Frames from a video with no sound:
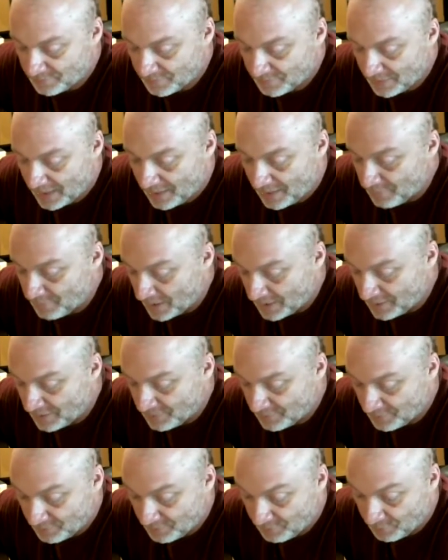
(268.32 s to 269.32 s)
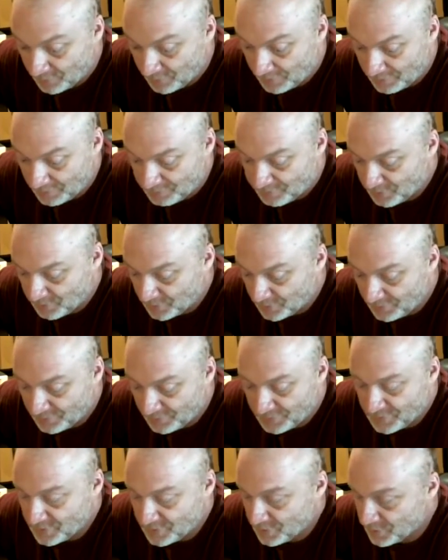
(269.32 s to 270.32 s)
I'm not even very free
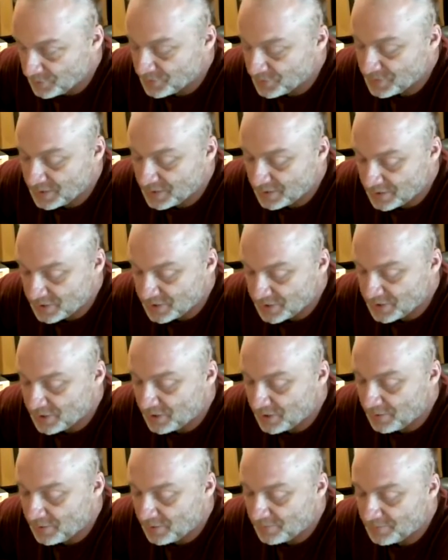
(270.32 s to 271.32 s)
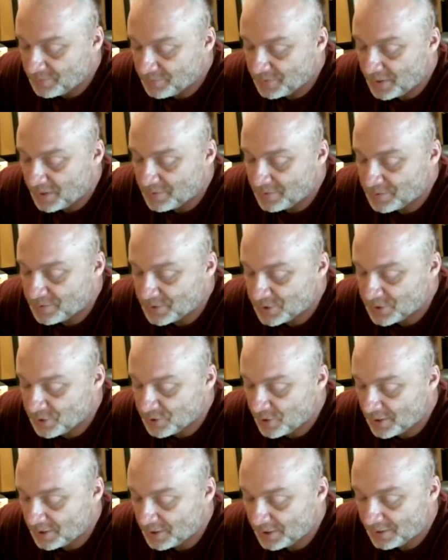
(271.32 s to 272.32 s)
to, because I'm just
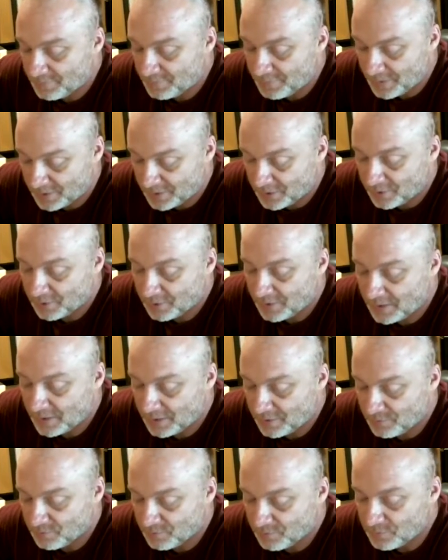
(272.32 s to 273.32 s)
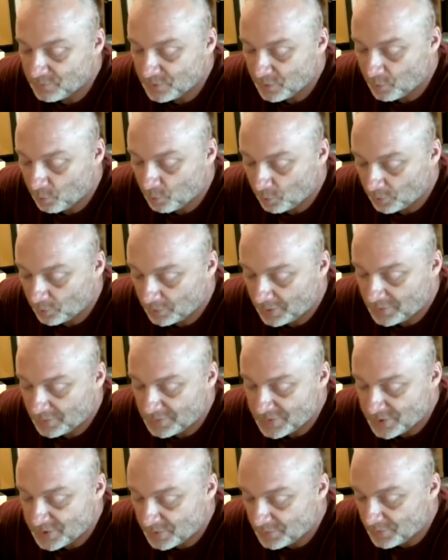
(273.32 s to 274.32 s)
trying to get better and work
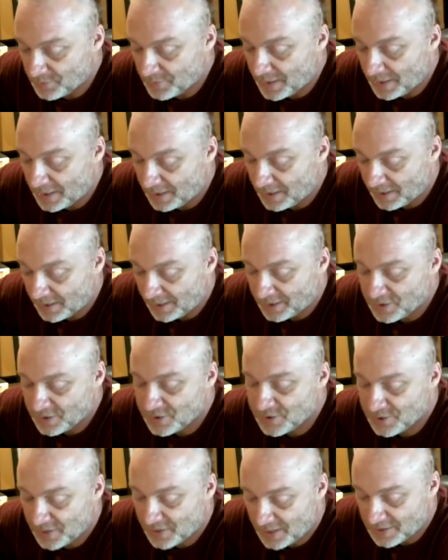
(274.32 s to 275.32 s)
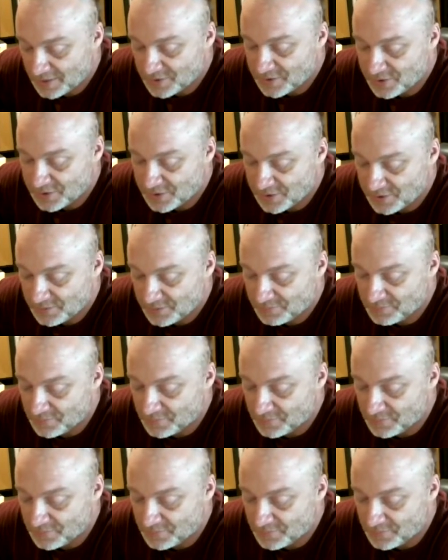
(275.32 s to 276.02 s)
on some of my exercises and